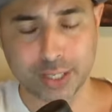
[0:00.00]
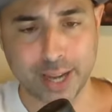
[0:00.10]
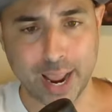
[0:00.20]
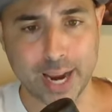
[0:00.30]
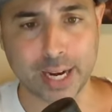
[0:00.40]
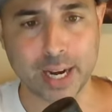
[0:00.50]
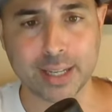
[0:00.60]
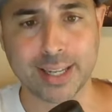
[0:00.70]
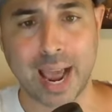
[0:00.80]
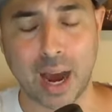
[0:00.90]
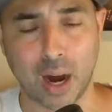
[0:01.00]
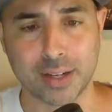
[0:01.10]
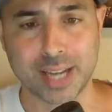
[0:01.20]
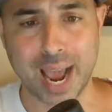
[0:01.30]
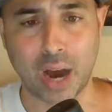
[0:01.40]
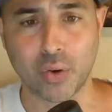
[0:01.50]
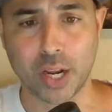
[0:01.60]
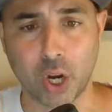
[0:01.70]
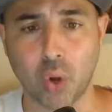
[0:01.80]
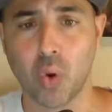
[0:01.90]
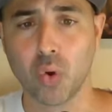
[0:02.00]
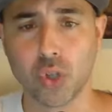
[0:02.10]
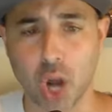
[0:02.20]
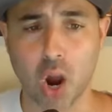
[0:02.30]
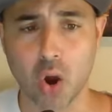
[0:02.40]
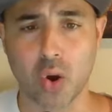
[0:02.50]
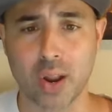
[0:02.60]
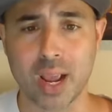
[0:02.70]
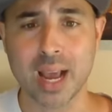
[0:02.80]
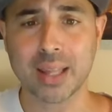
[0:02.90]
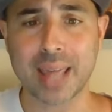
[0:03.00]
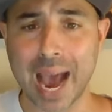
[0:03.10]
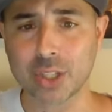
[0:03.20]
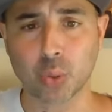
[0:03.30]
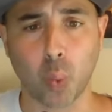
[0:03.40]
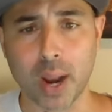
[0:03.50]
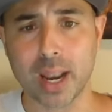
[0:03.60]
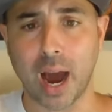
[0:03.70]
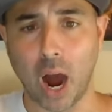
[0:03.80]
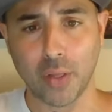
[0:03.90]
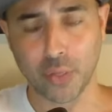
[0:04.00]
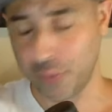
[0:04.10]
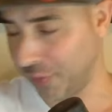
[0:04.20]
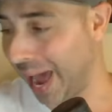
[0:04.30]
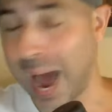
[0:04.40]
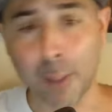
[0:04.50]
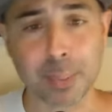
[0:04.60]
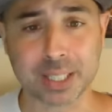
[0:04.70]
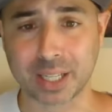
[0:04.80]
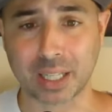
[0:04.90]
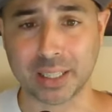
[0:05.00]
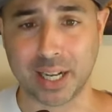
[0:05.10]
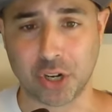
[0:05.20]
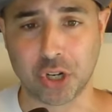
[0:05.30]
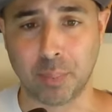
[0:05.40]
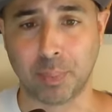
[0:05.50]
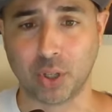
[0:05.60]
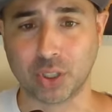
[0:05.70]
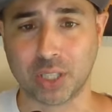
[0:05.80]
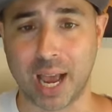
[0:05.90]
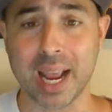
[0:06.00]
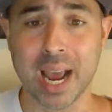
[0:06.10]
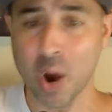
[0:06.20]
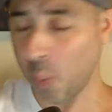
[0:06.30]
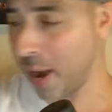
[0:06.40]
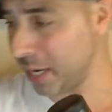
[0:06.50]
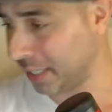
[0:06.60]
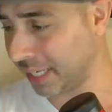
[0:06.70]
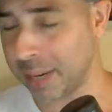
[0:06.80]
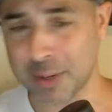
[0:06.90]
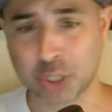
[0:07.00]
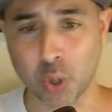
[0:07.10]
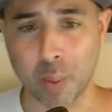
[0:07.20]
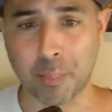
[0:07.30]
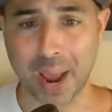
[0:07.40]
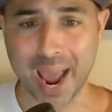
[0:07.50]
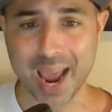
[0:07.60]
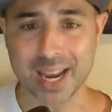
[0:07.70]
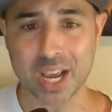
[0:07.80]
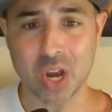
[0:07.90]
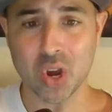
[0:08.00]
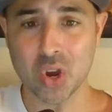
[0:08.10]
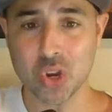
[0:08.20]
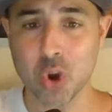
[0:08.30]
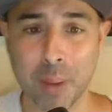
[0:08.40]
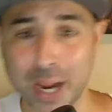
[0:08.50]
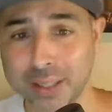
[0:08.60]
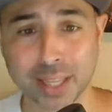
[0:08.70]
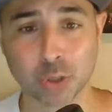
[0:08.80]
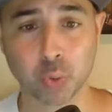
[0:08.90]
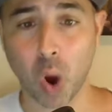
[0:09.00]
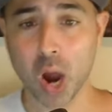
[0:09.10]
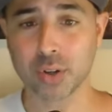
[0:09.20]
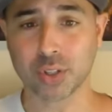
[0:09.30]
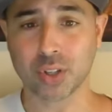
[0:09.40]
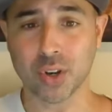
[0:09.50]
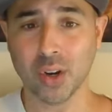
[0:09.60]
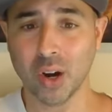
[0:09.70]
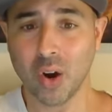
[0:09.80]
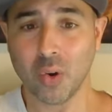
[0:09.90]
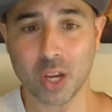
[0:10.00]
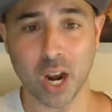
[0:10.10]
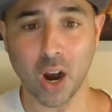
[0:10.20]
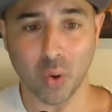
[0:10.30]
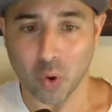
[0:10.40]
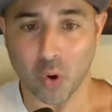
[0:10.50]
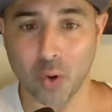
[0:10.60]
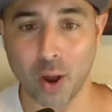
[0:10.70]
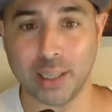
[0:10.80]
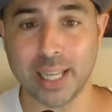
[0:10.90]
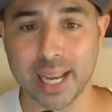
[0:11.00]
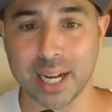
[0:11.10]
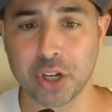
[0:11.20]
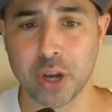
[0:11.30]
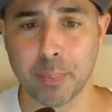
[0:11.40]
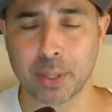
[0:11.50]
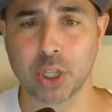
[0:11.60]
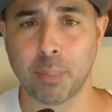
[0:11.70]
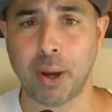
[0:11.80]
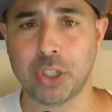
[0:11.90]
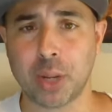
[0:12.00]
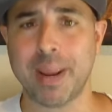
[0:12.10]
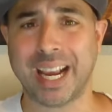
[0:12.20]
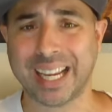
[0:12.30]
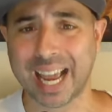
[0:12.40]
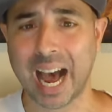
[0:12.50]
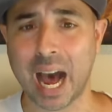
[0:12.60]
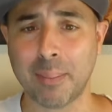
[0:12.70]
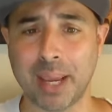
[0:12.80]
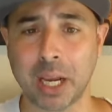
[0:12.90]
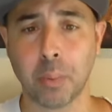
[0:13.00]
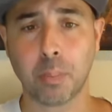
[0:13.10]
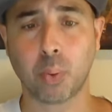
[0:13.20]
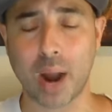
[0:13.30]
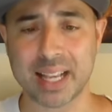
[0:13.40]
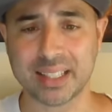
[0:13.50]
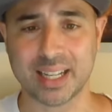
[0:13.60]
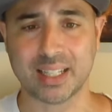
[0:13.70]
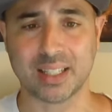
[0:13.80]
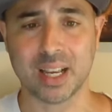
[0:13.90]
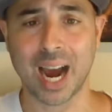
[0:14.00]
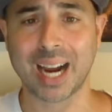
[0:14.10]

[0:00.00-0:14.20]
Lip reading: taken a downhill turn. That's what the opposite of leadership looks like. When the team is doing bad, you make things worse. Leadership is supposed to be a calming presence,